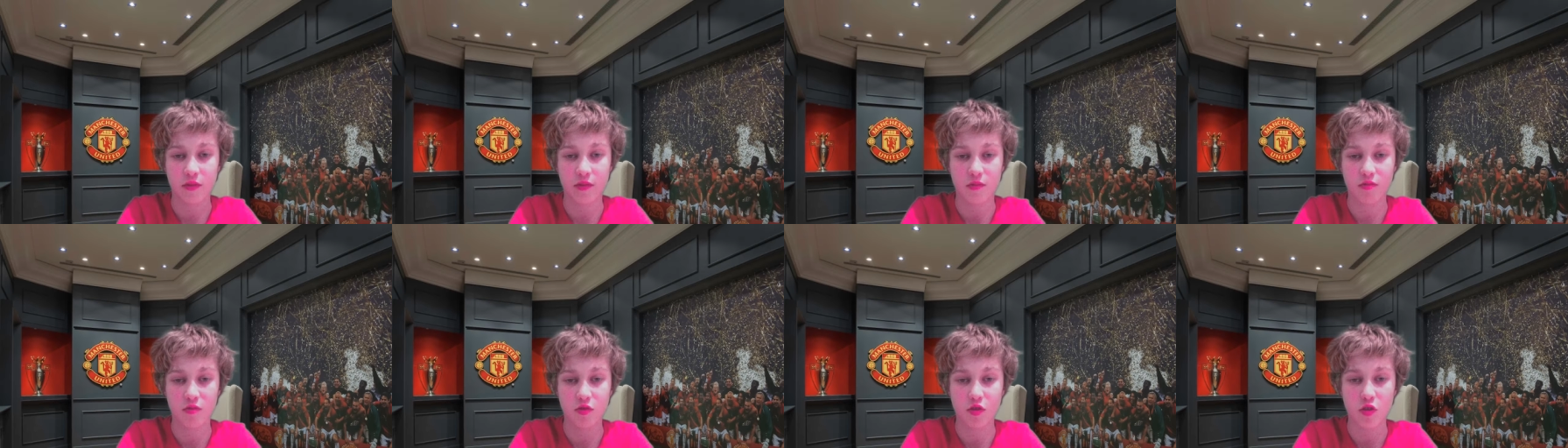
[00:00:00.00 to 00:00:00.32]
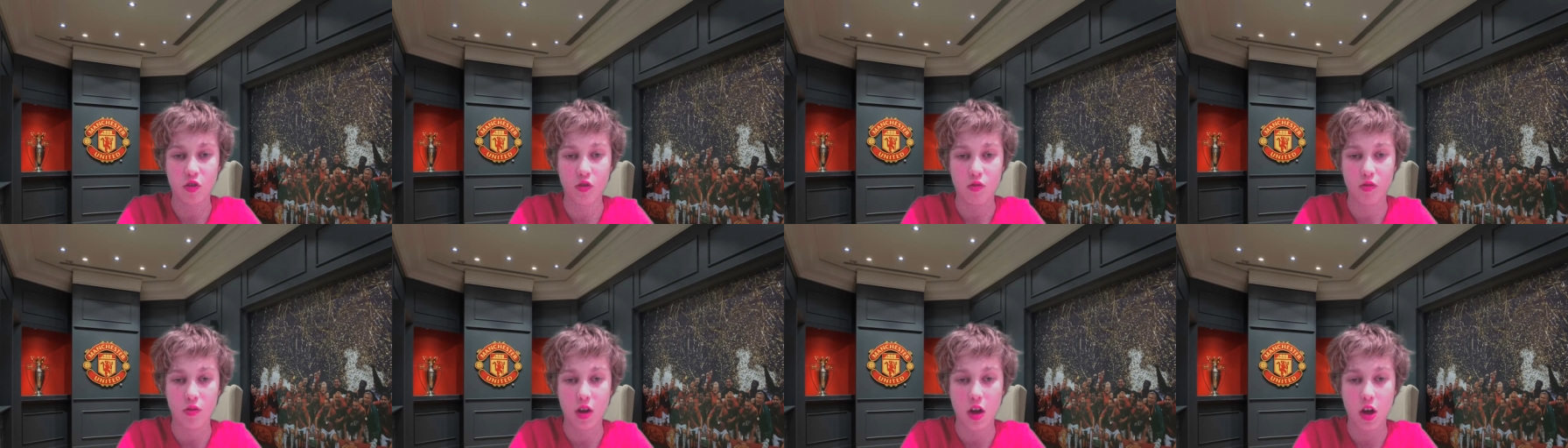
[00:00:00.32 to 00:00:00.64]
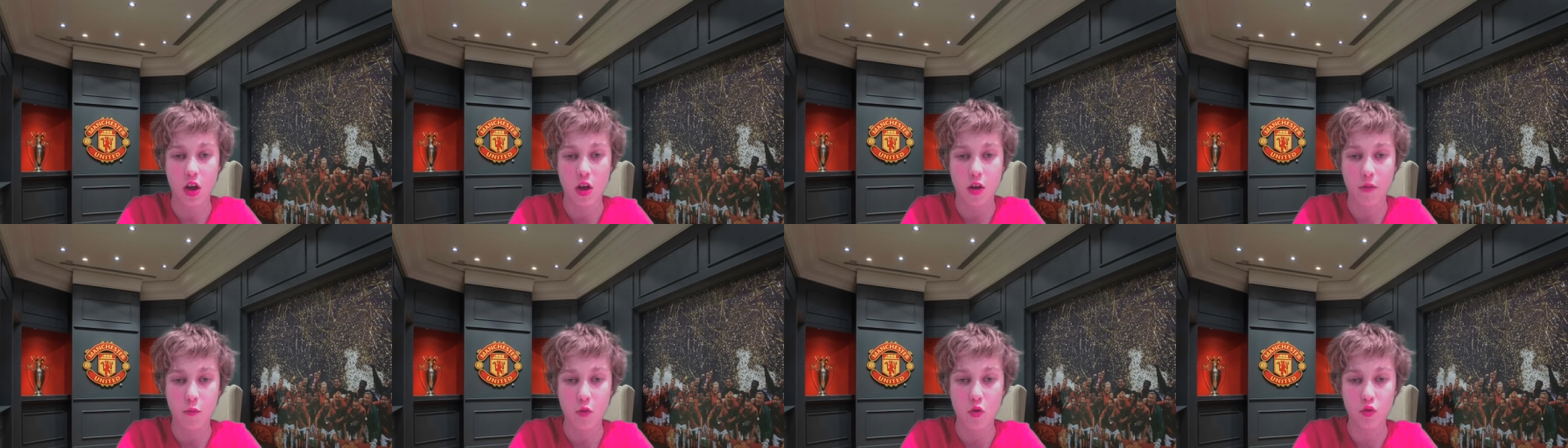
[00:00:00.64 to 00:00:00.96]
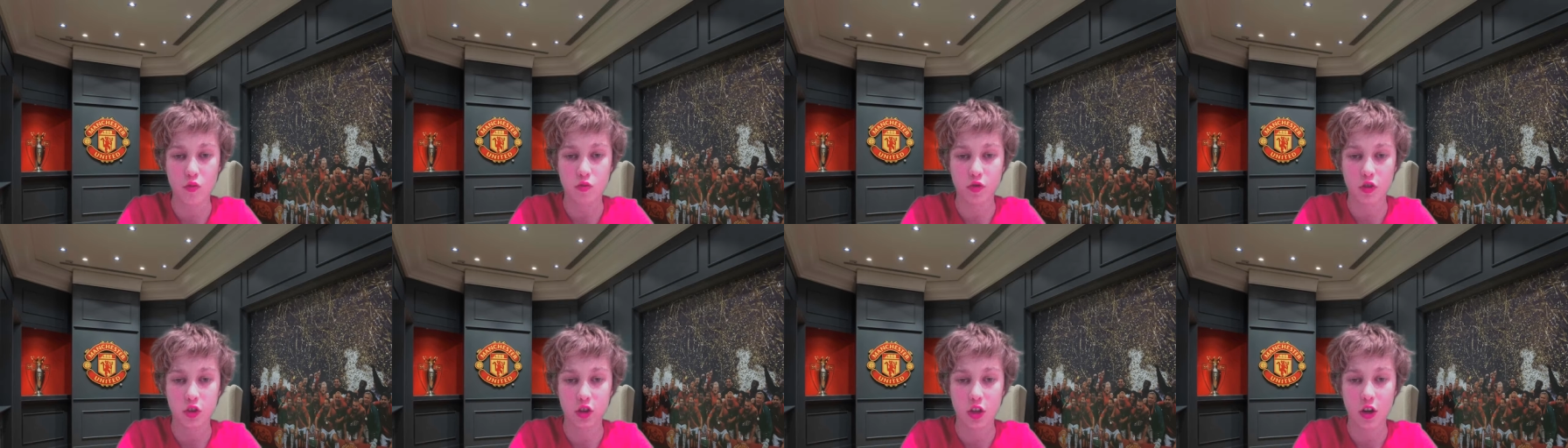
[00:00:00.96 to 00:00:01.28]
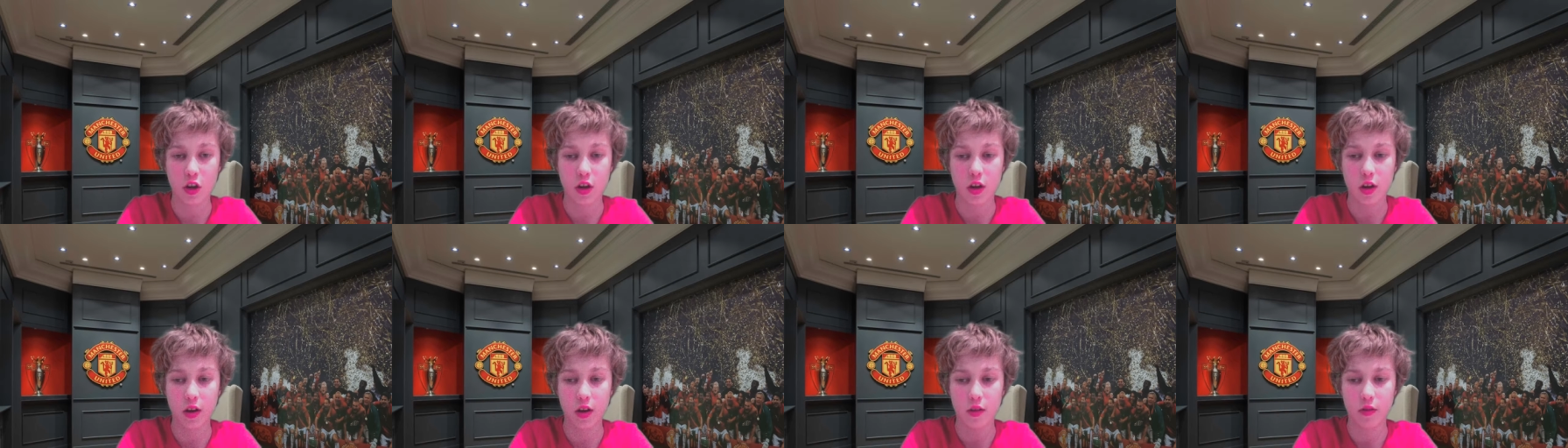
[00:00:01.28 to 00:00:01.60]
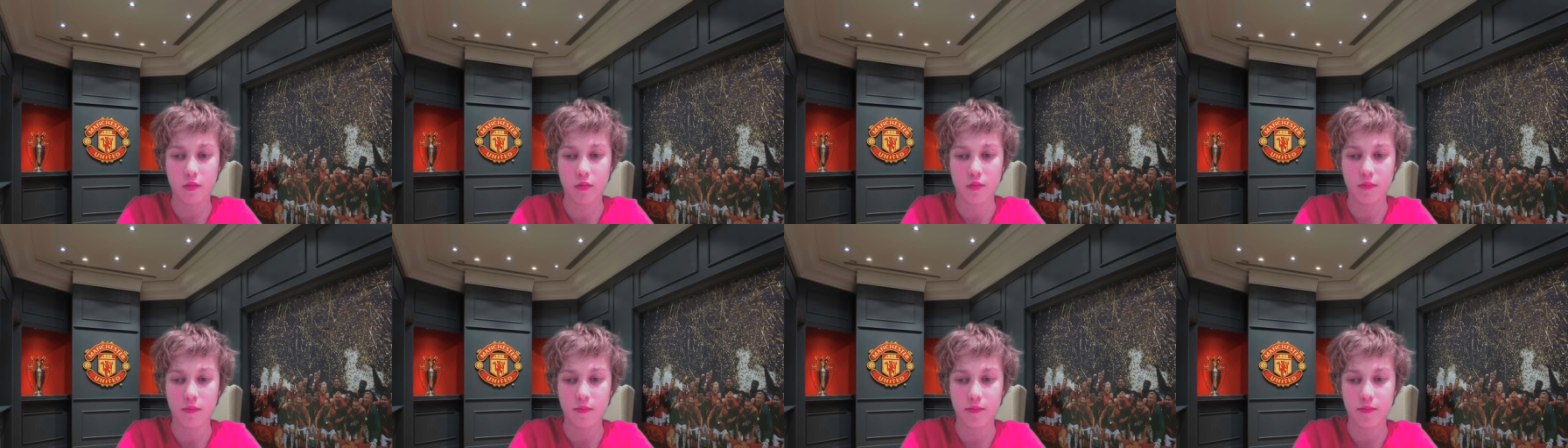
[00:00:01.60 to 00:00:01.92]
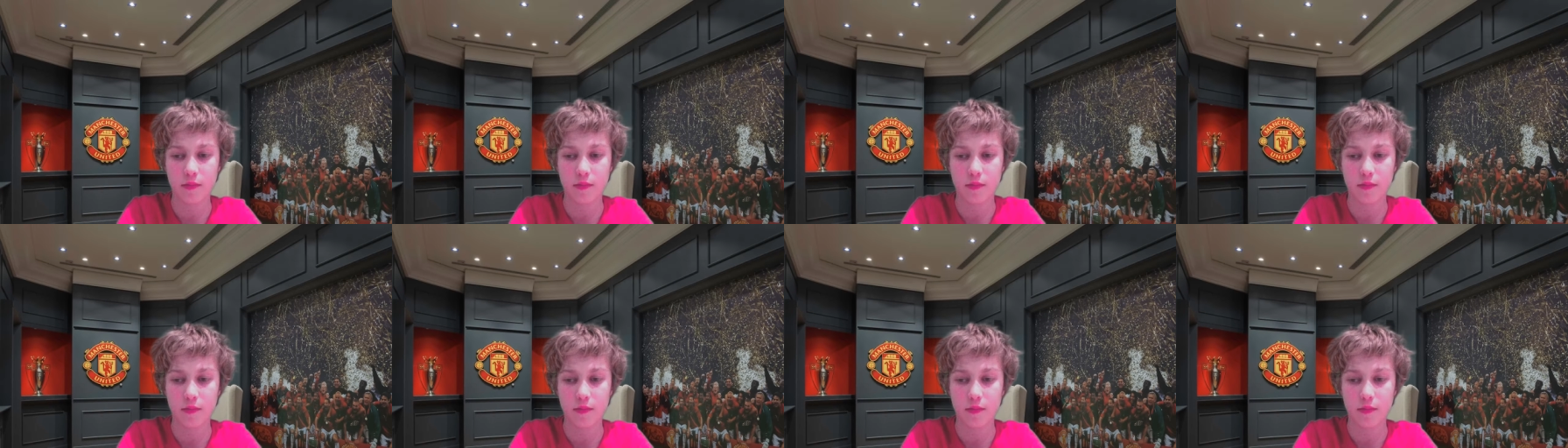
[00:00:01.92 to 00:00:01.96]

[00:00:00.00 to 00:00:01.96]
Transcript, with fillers: And the, um, also,